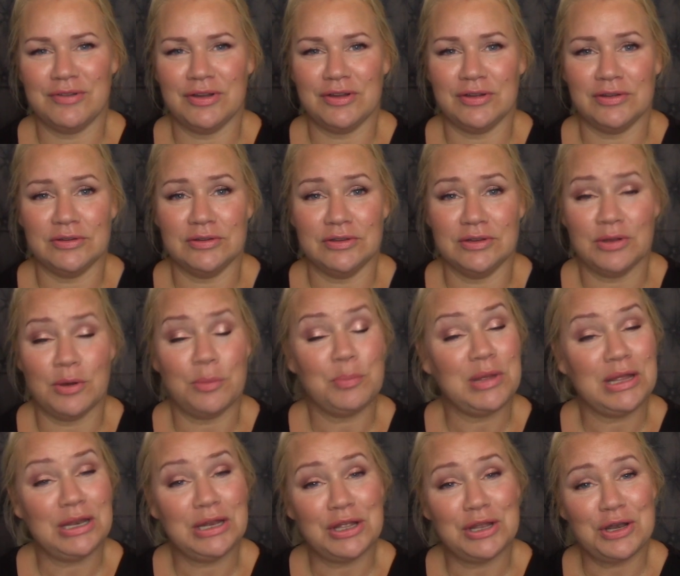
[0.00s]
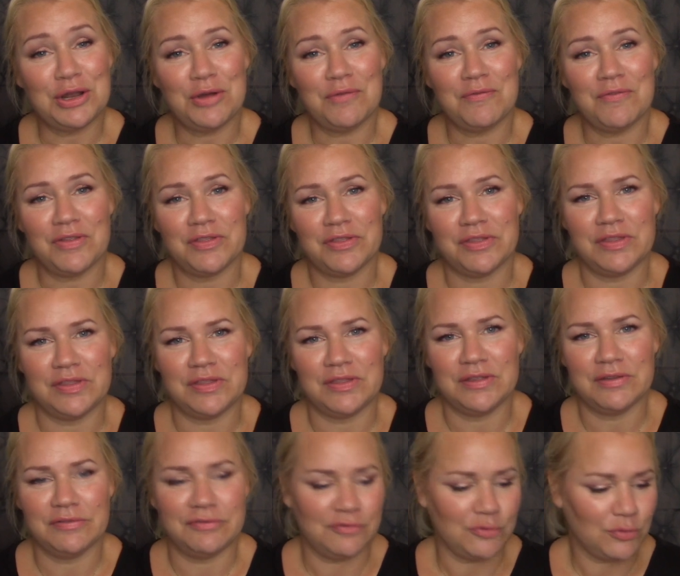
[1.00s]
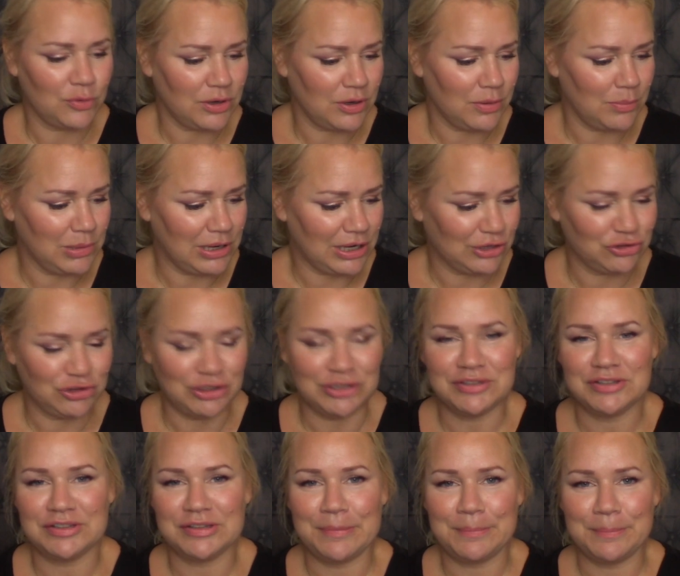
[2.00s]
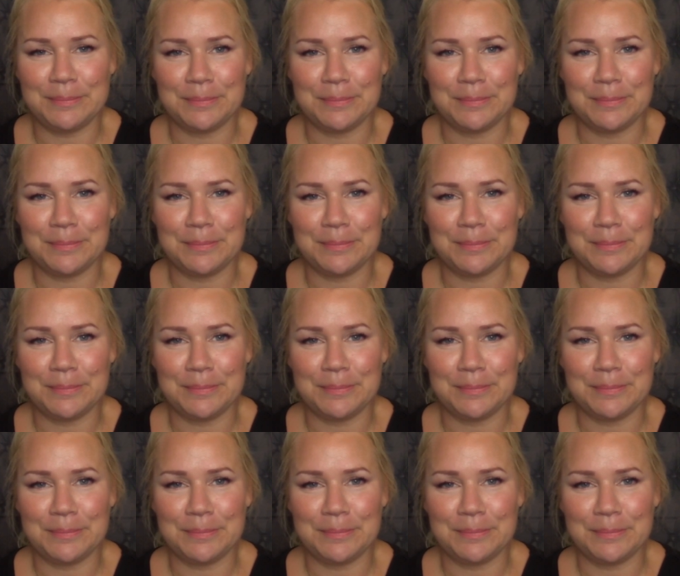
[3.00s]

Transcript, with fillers: an opinion of the four blushes.